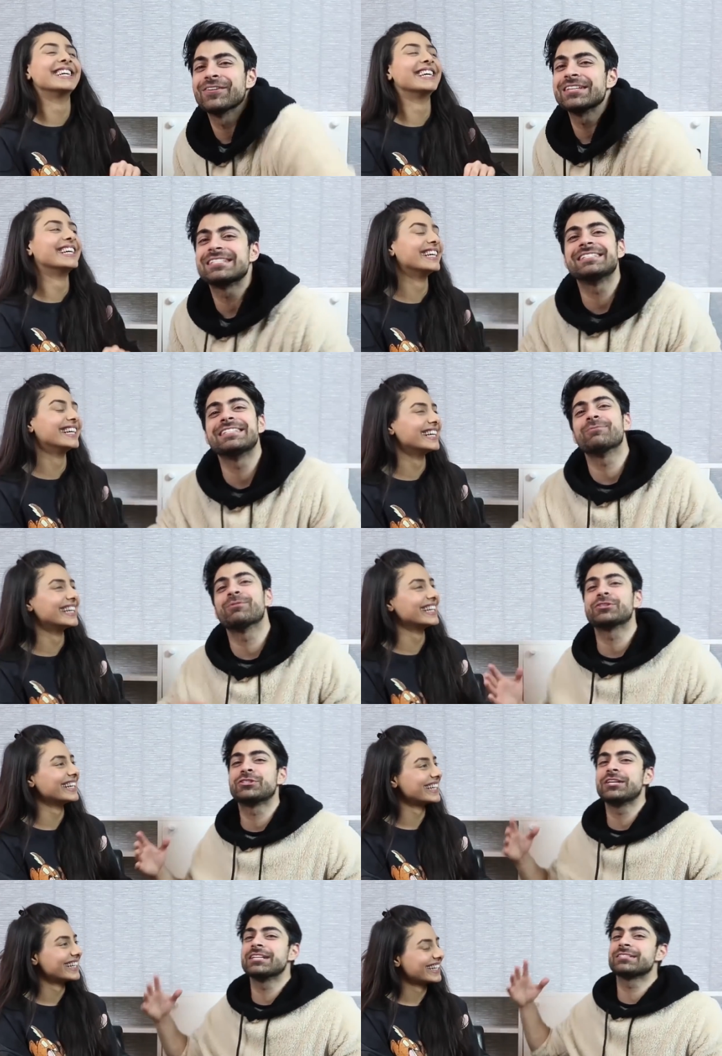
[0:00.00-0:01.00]
Speaker 1: know, this is
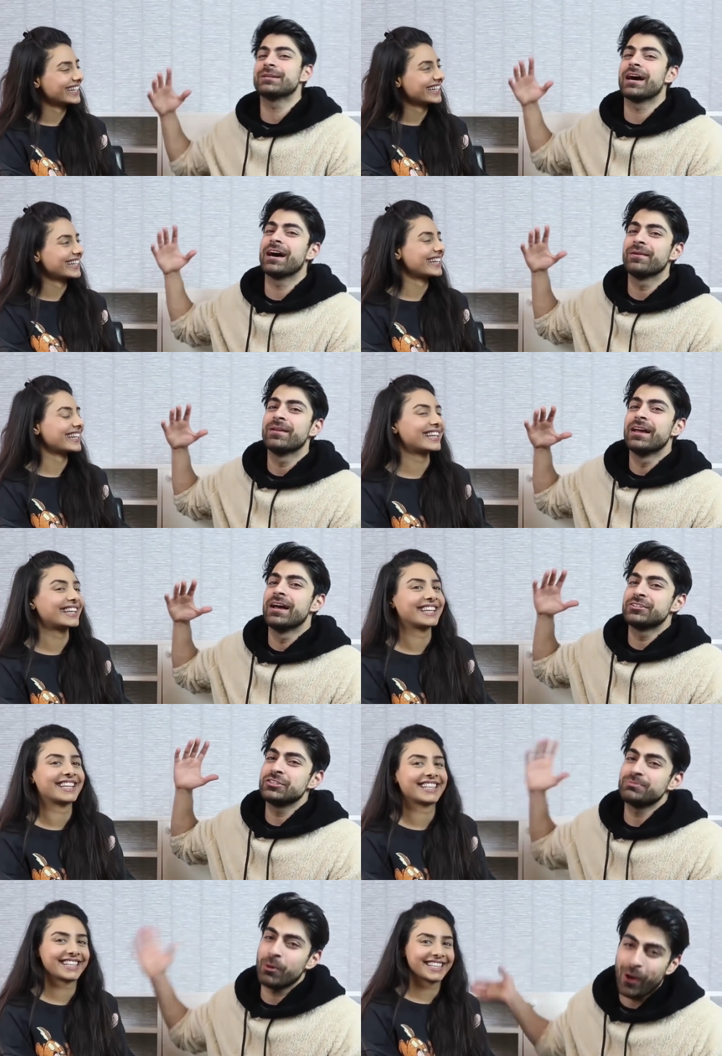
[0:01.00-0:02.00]
Nimra, she is, uh,
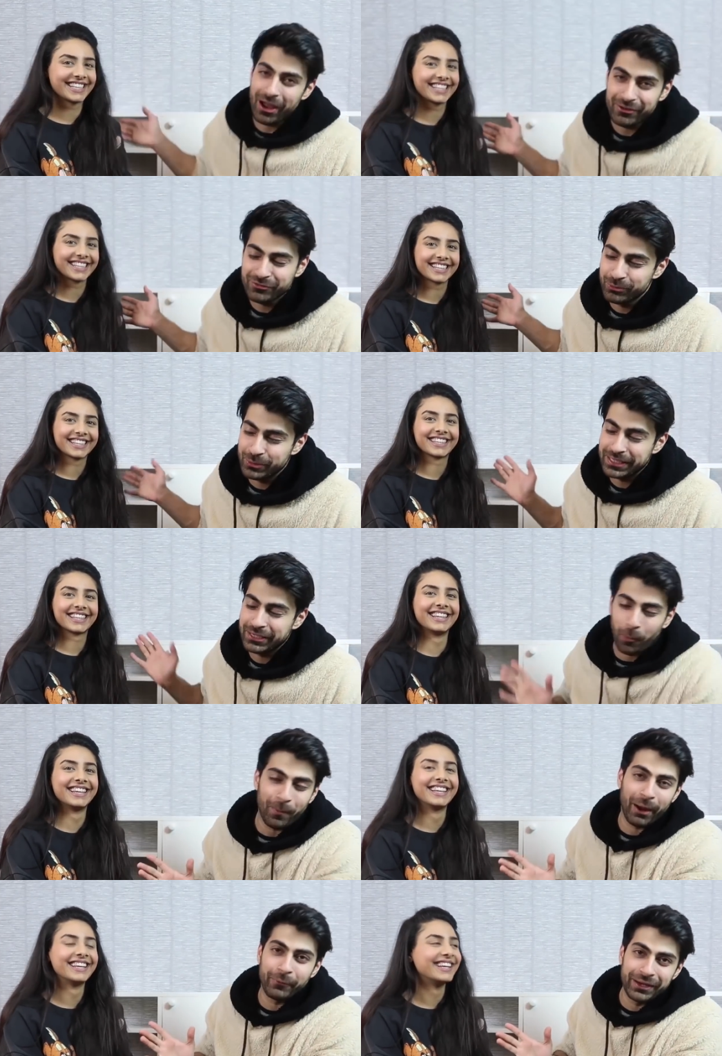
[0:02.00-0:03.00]
she's my wife. We
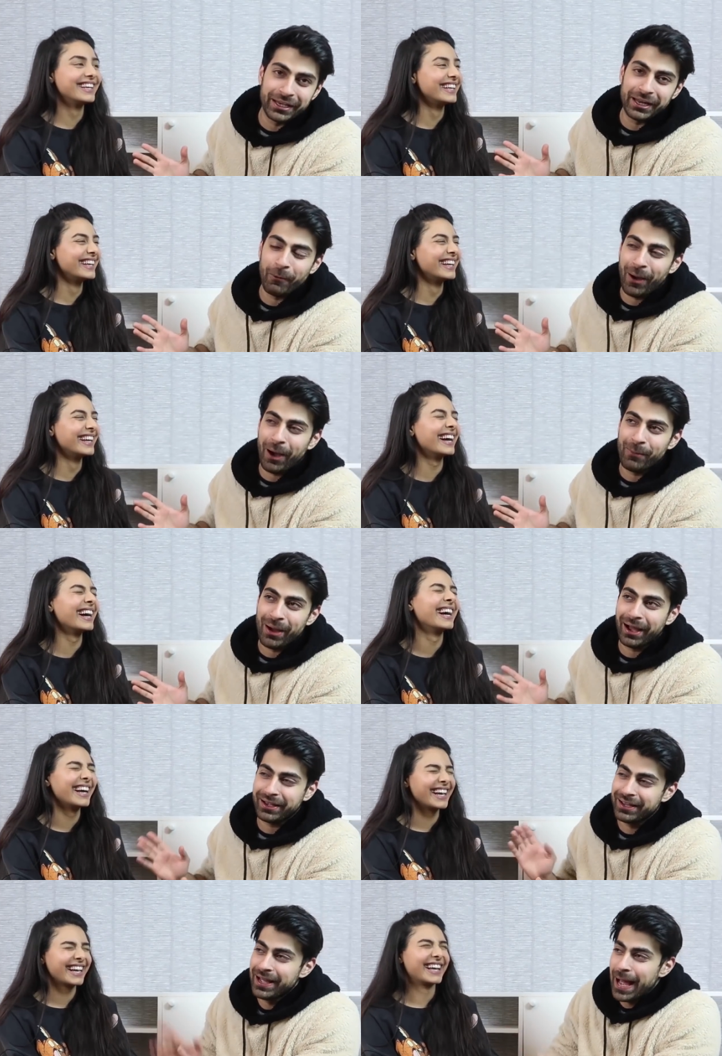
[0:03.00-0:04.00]
got married a while
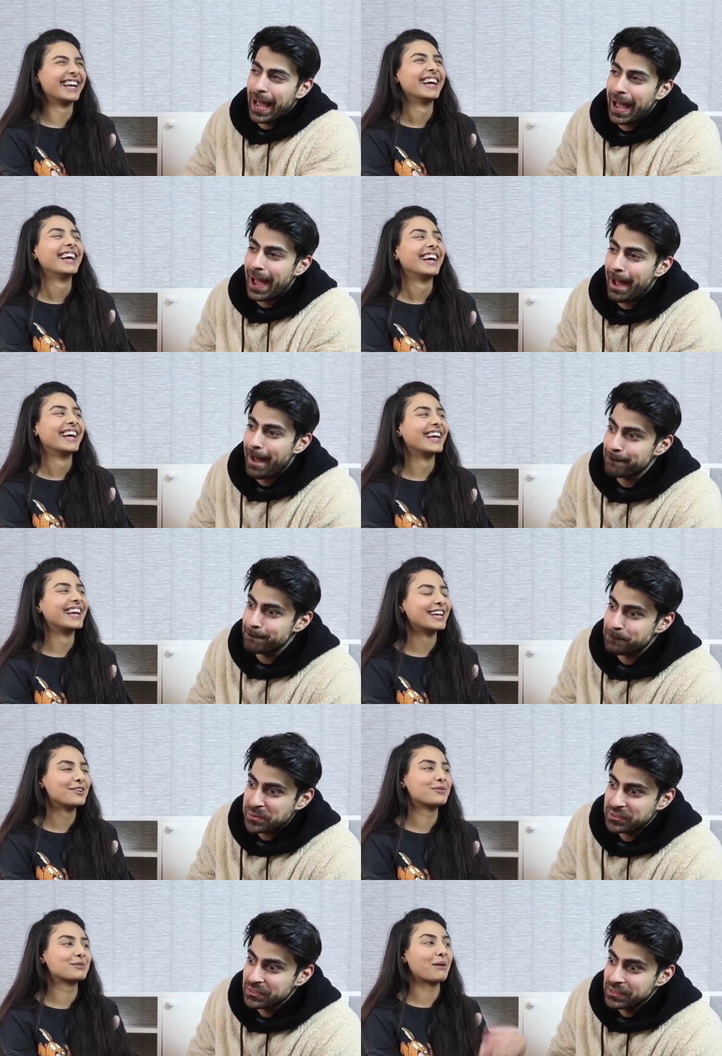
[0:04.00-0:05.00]
back.
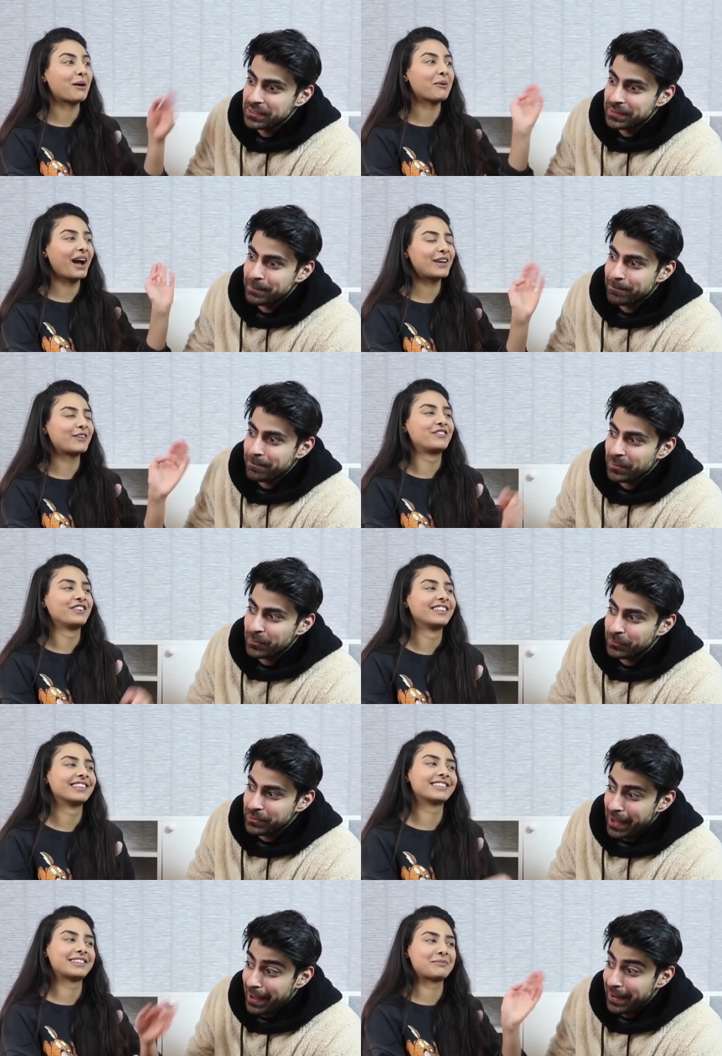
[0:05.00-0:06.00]
Um,
Speaker 2: With my wife.
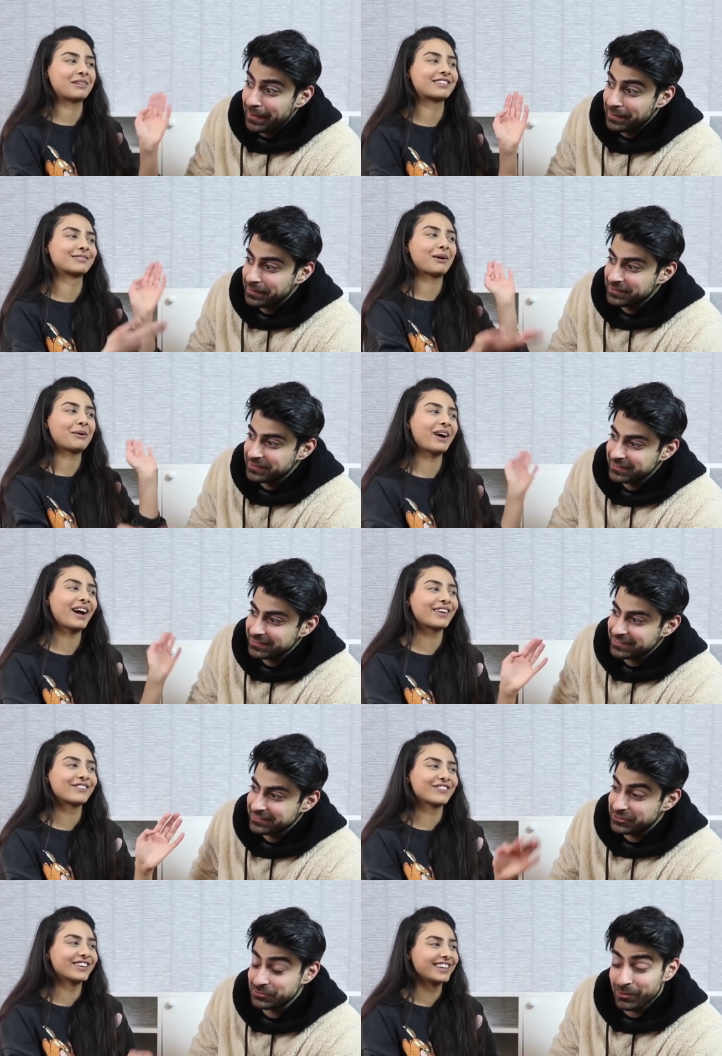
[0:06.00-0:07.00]
Yeah. She's my
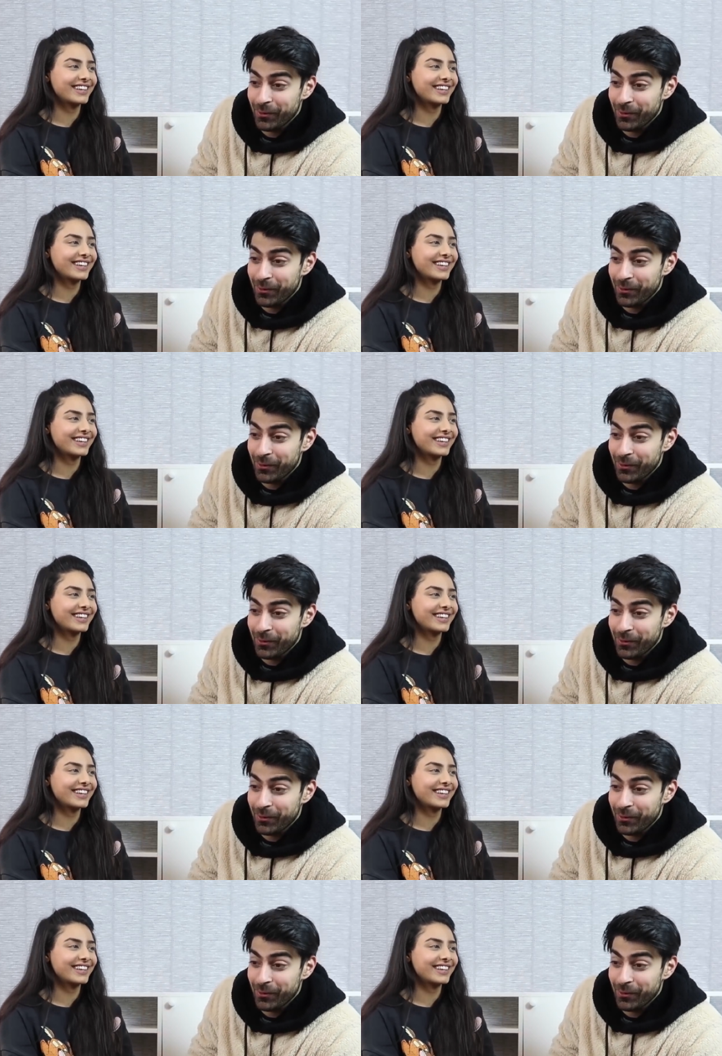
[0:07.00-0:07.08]
wife. She's